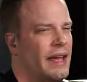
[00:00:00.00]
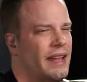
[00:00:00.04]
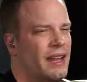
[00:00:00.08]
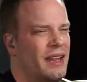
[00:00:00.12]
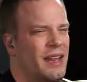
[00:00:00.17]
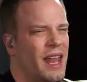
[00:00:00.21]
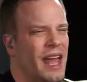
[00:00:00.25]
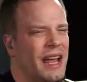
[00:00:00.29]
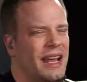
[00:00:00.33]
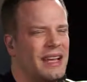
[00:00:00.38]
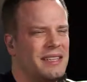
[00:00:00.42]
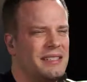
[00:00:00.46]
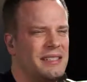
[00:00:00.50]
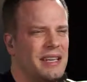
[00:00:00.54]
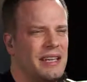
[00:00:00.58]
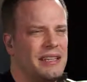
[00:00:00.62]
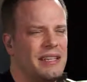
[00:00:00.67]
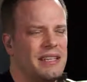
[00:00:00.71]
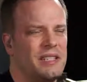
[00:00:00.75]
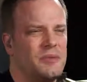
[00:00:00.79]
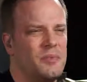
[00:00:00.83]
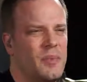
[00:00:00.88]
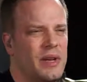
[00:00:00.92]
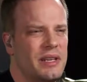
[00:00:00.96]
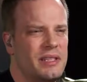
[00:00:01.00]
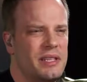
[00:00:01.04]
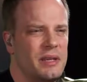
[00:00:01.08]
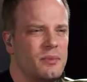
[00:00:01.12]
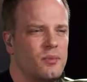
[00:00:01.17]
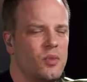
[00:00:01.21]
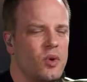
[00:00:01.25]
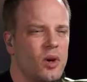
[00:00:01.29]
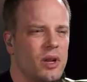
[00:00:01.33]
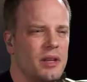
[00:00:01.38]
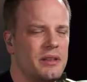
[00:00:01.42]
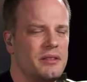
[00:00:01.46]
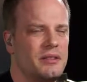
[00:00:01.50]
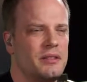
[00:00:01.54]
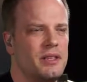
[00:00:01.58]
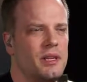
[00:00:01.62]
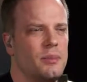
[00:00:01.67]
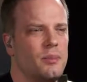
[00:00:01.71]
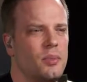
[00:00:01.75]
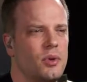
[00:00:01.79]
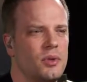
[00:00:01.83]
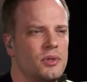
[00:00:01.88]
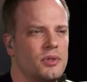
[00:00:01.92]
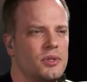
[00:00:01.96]
And like I said, this may seem really
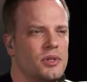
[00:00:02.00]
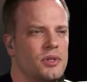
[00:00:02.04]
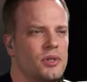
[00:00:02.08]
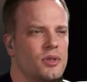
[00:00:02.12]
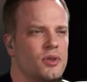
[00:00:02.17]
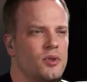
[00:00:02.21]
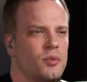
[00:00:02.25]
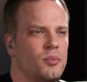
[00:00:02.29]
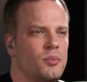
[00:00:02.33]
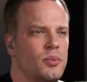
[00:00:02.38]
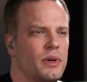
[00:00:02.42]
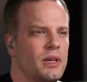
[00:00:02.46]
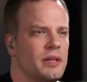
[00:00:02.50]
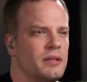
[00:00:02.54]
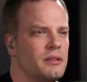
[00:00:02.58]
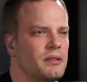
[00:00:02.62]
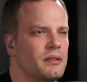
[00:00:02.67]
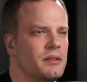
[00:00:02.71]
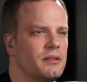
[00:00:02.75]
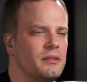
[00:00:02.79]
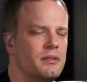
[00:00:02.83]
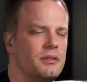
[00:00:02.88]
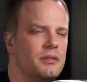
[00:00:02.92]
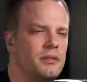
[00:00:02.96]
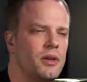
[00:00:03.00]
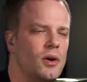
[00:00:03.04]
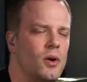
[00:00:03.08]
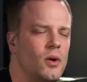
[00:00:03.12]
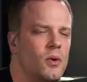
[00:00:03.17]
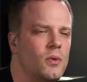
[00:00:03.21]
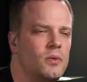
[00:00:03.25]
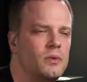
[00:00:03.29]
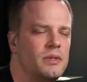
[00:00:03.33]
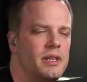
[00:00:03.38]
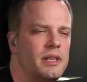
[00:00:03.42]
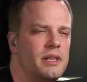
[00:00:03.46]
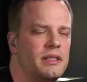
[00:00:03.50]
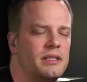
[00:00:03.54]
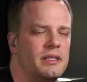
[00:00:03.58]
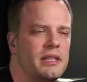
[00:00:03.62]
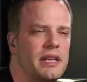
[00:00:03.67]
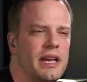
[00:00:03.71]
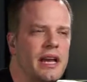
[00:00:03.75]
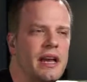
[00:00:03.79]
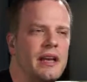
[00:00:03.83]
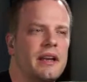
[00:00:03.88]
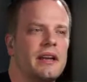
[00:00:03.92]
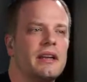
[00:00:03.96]
simple to you, but don't
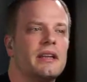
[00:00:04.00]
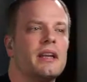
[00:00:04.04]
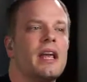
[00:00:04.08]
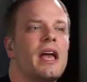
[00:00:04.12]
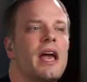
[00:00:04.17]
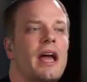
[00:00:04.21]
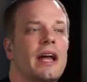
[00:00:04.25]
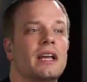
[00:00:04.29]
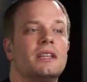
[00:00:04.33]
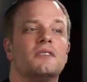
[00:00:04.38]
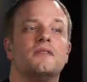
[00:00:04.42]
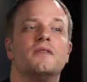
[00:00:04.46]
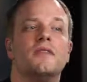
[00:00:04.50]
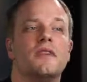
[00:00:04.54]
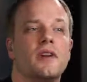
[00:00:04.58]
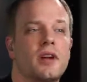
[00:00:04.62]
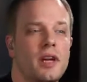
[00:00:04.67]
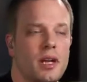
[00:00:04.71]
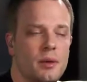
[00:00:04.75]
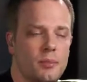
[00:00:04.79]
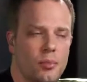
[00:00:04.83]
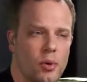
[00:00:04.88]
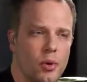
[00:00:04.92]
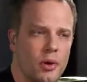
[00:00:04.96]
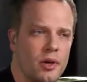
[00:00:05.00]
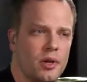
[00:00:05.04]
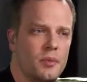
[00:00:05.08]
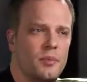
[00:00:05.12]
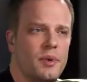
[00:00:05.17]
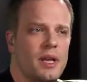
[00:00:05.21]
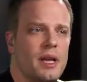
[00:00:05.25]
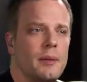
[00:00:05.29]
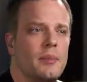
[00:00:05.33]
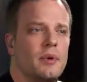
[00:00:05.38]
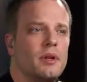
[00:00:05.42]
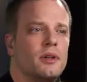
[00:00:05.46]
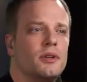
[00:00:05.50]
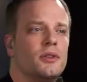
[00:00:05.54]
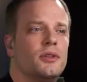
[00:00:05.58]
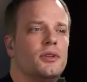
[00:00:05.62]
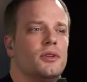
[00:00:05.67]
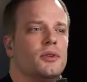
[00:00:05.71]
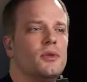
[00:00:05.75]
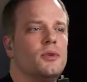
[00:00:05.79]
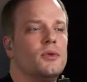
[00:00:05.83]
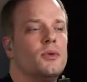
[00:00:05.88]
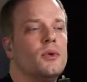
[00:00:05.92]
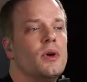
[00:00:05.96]
discount it. It's very important to be able to
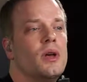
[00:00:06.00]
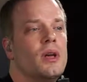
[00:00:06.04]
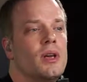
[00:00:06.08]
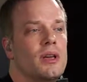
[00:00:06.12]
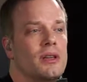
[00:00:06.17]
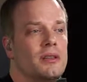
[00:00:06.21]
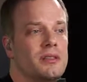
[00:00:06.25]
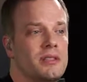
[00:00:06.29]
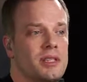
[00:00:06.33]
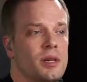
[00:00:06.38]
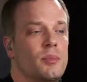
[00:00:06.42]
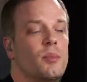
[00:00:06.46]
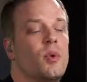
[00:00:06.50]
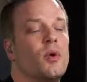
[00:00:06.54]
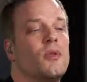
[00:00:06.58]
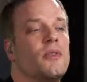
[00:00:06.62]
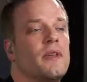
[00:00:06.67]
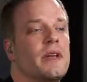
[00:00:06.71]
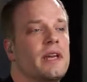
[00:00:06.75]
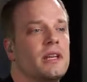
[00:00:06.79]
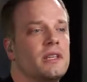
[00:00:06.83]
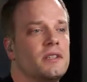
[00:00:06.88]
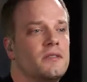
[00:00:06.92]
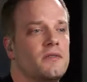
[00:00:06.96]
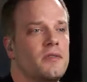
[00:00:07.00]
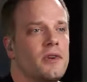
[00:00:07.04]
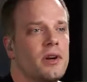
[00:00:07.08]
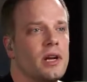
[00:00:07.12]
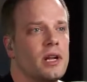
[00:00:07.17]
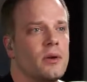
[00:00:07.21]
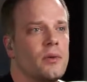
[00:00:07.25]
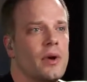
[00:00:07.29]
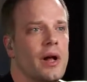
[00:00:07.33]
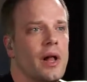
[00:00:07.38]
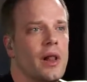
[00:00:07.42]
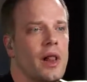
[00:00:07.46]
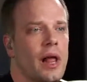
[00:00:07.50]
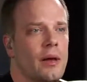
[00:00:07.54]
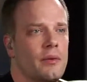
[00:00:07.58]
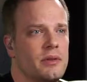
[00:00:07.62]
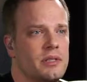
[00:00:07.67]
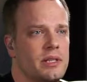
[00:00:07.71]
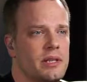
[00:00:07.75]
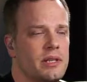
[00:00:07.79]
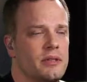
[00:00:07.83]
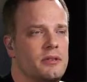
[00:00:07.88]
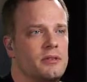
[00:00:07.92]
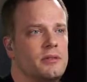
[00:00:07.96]
do simple things very well. I
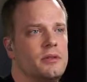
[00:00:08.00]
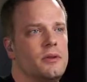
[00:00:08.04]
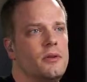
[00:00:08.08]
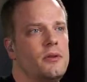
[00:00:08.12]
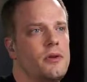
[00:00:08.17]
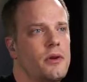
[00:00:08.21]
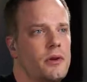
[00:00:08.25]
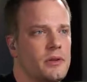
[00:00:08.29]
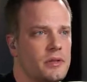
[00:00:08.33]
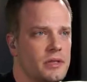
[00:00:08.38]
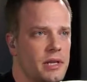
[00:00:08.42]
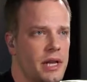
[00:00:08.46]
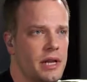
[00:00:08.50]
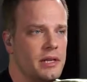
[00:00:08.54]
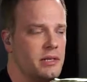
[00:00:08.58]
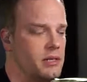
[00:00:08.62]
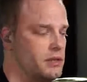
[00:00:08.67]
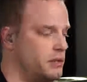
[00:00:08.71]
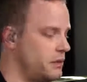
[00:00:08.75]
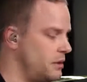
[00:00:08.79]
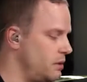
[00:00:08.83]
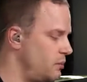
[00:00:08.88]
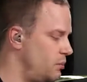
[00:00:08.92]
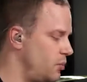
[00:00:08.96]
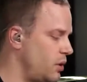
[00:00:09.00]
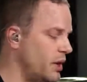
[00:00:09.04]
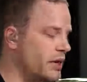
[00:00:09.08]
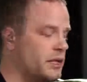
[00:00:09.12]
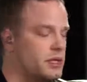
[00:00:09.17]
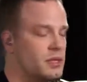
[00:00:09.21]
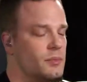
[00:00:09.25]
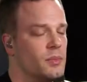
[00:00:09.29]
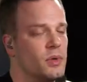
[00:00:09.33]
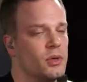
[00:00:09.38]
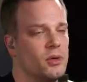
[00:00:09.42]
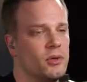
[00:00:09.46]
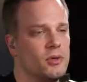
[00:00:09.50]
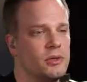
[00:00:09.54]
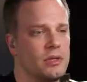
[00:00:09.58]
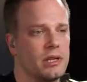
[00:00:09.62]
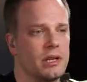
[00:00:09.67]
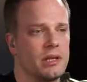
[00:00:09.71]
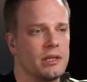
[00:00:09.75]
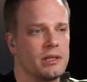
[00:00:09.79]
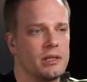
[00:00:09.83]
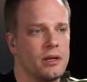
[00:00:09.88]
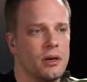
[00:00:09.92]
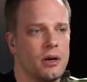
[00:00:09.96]
was in a studio session playing some
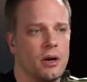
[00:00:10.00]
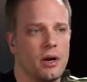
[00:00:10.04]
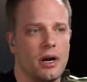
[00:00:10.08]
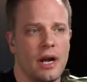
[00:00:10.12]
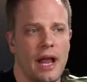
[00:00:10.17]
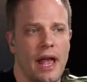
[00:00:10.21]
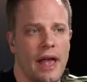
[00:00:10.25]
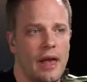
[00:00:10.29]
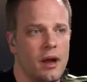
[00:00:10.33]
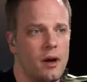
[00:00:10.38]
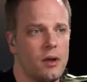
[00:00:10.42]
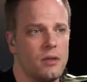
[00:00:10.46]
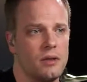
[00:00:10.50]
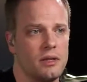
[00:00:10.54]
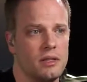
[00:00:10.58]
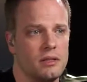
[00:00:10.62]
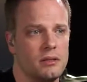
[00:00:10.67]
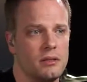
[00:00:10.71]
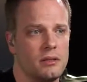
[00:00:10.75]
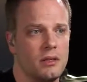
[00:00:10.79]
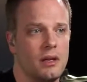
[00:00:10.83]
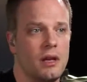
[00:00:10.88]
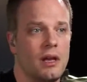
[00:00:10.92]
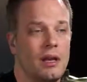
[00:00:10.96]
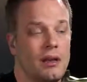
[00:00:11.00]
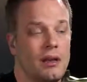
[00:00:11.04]
acoustic guitar, and I had all these